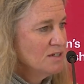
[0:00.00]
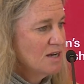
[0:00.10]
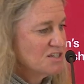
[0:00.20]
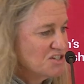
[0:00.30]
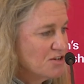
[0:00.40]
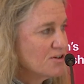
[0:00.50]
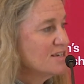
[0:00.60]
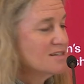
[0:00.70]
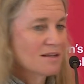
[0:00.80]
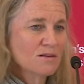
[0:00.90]
a
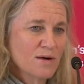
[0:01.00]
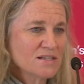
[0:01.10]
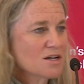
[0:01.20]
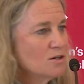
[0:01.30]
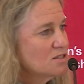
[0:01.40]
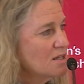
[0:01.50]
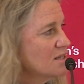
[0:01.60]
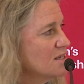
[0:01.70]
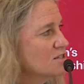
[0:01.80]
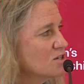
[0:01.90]
series on the West Coast, on the
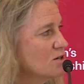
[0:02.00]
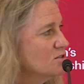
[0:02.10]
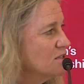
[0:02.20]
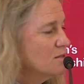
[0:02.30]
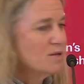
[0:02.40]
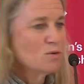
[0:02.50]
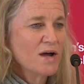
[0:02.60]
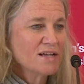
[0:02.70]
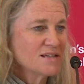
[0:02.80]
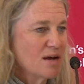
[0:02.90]
East Coast, in the
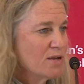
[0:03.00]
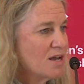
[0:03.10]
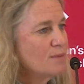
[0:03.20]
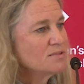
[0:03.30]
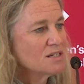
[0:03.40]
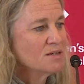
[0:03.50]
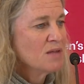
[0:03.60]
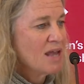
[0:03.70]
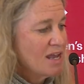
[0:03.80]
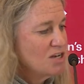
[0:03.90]
Midwest, how we come to
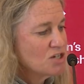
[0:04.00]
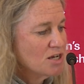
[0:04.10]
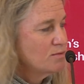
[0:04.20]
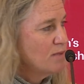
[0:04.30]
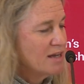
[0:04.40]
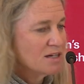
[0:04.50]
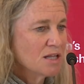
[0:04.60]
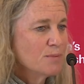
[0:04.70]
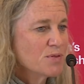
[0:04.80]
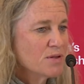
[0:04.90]
Asia and, and
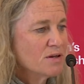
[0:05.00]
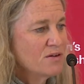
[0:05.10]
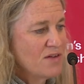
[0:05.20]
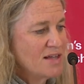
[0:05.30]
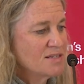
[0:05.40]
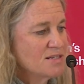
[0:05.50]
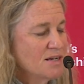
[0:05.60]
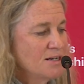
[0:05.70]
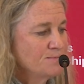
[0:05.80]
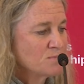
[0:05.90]
clump the events
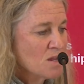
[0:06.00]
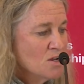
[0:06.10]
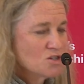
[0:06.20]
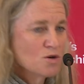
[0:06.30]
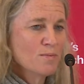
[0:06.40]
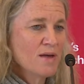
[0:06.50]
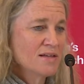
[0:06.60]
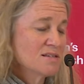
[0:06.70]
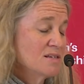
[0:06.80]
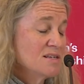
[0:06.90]
um, so it,
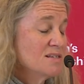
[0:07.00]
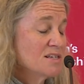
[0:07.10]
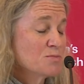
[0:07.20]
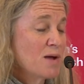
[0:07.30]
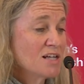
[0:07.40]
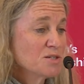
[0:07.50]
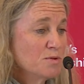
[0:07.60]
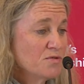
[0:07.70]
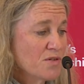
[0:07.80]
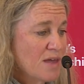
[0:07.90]
as, as easy as
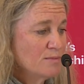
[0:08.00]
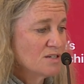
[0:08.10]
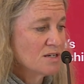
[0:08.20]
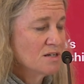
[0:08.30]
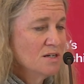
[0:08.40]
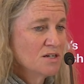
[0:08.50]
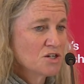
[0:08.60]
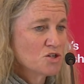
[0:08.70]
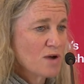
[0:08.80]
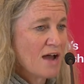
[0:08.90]
possible for them to
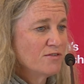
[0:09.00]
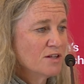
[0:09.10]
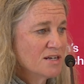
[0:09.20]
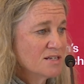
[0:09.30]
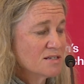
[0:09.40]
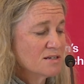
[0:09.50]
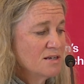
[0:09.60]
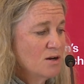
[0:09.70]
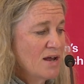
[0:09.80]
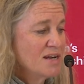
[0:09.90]
to travel and as you
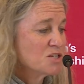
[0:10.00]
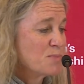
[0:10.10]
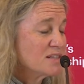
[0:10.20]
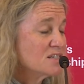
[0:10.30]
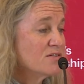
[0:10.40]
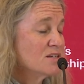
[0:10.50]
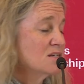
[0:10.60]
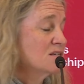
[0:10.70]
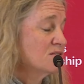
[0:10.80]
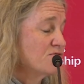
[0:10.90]
know inexpensive as it
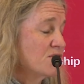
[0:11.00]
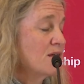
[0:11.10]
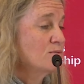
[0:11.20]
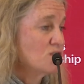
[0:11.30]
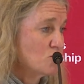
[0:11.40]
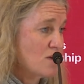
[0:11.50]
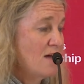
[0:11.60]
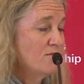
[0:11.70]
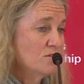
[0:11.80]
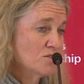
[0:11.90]
is for them to
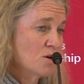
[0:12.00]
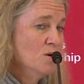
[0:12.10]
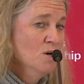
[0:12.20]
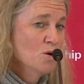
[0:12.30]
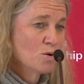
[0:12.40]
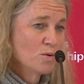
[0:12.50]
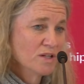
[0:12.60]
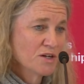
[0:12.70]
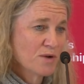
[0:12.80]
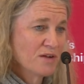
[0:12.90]
travel. So we're
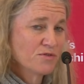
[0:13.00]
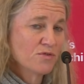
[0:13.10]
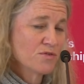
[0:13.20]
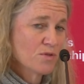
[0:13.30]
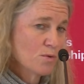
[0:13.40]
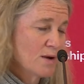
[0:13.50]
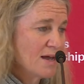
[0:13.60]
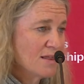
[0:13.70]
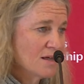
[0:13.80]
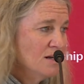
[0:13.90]
really grateful for the
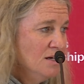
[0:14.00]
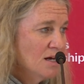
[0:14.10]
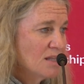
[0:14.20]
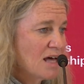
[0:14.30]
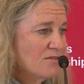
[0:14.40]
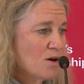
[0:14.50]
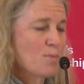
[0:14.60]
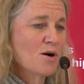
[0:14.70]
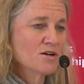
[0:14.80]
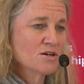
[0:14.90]
way that a lot of our
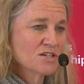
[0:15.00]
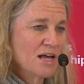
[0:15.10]
partners